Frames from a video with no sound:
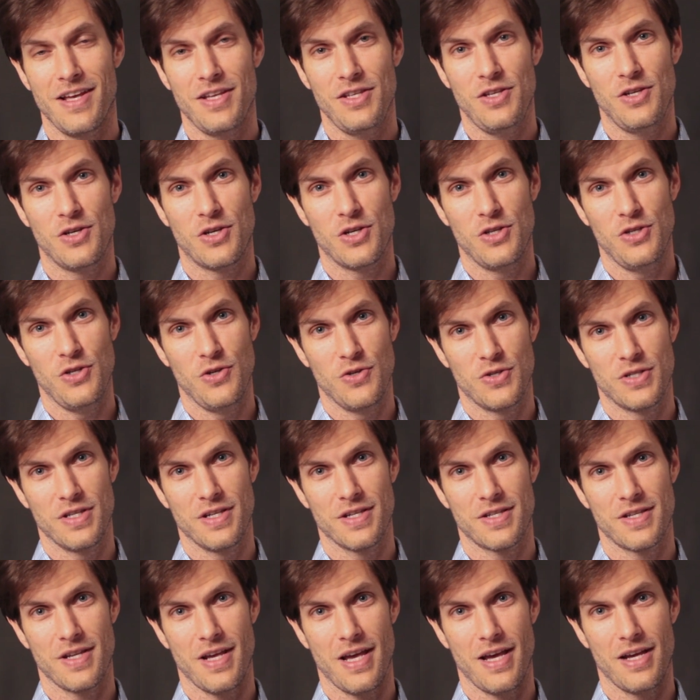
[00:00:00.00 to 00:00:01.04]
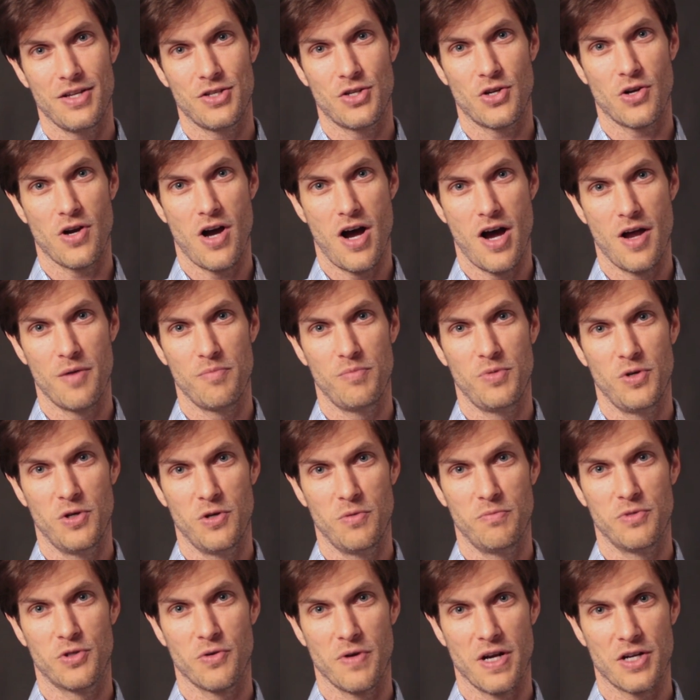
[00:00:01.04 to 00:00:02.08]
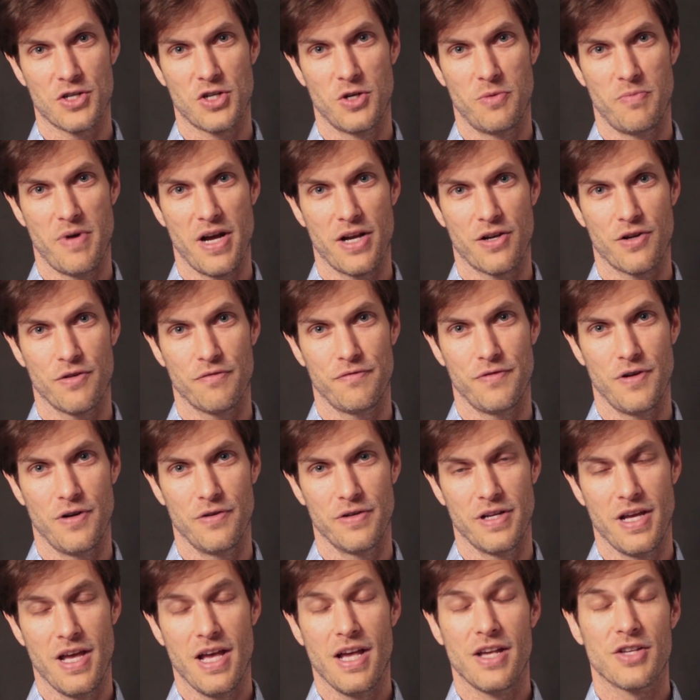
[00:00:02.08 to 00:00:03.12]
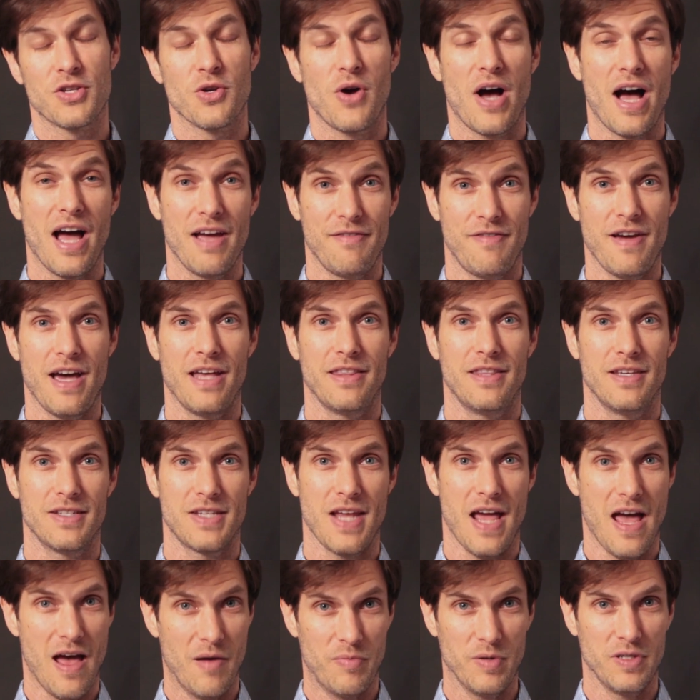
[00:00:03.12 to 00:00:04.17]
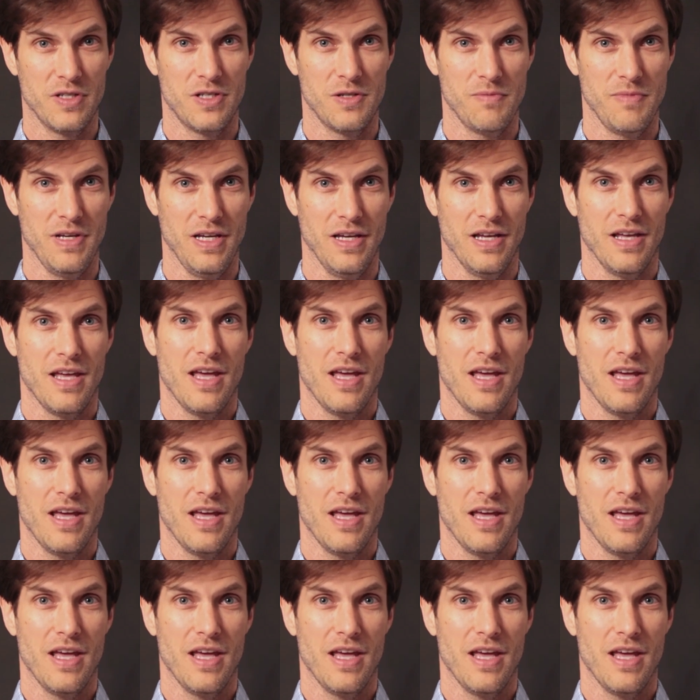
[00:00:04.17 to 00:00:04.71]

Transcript: you can use this as your on-boom directional microphone. So I've had this happen to me.